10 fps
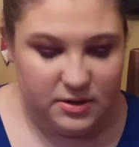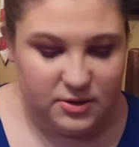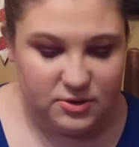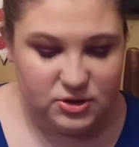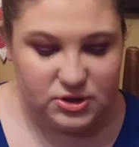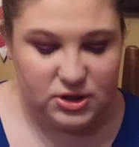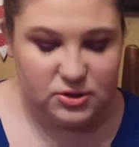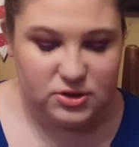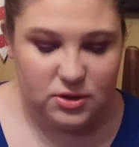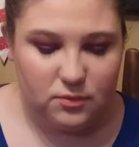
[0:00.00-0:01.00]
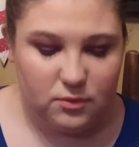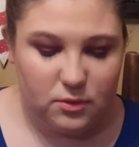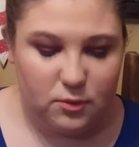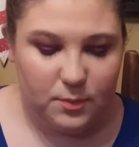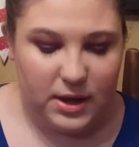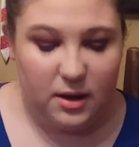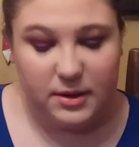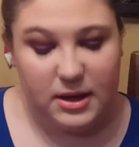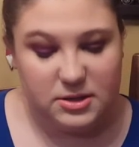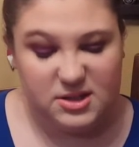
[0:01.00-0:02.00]
They're so, I'll
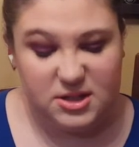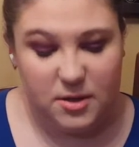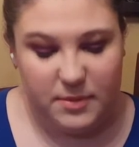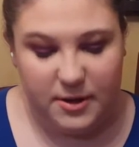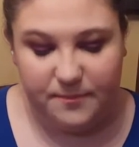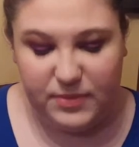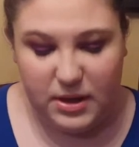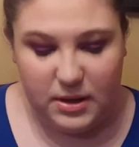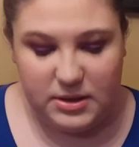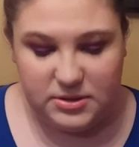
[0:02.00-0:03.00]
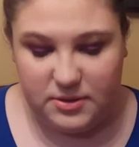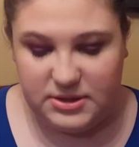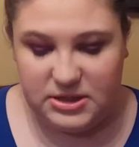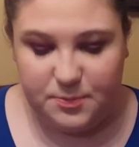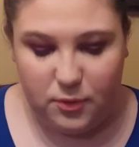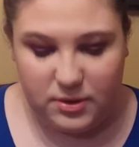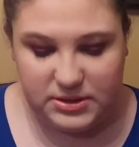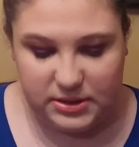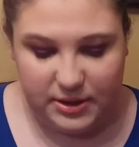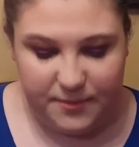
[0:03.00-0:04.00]
get into this in a minute. So this is
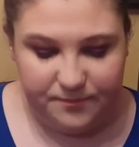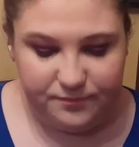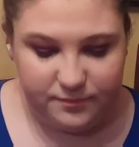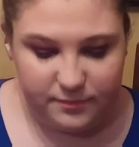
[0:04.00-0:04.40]
Porcelain.